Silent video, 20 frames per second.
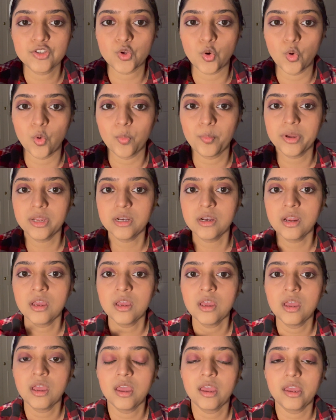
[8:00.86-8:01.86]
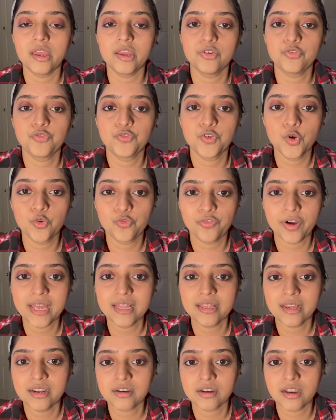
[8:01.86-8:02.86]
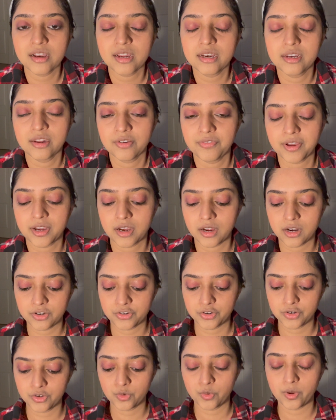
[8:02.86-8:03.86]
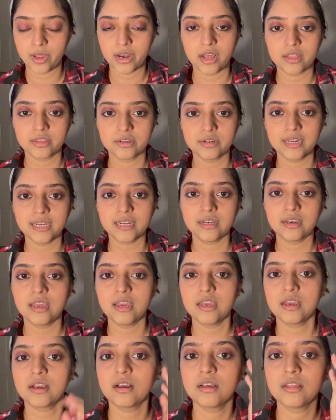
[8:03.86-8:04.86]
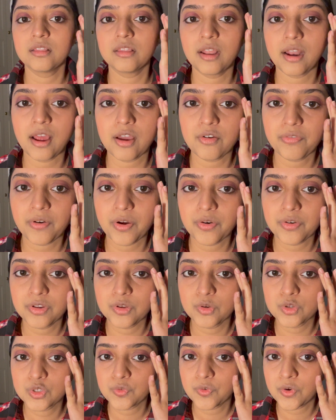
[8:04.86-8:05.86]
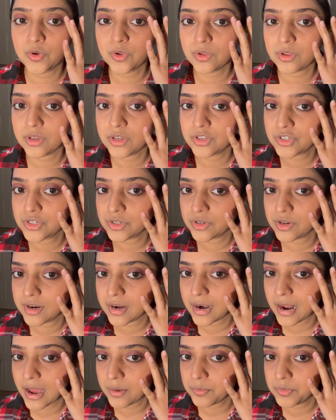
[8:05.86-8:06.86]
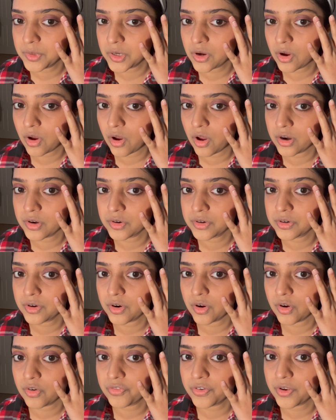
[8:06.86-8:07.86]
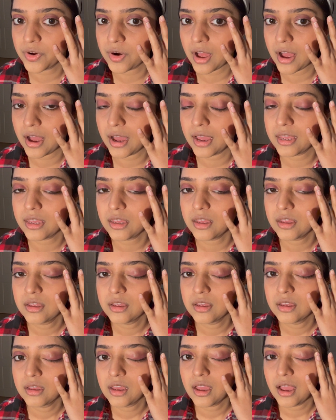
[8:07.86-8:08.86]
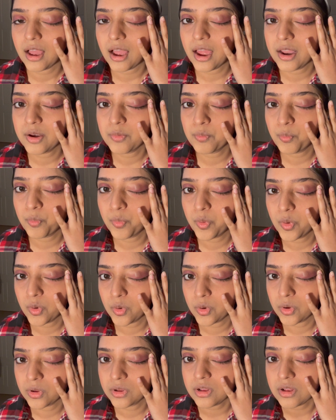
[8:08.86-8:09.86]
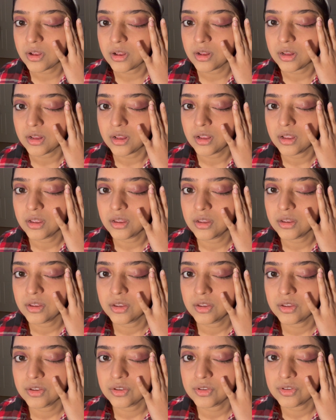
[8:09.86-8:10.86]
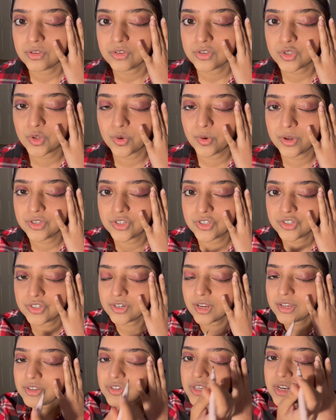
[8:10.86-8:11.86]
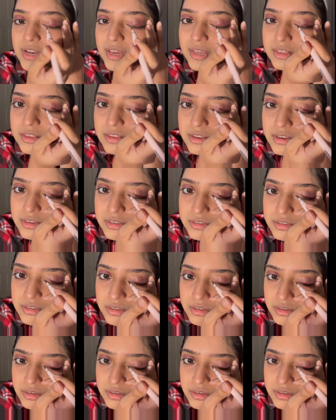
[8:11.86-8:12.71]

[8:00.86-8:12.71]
open. If you find that really difficult to do, another technique that I found useful is to grab the corner of your eye and pull. So it's stretched like this,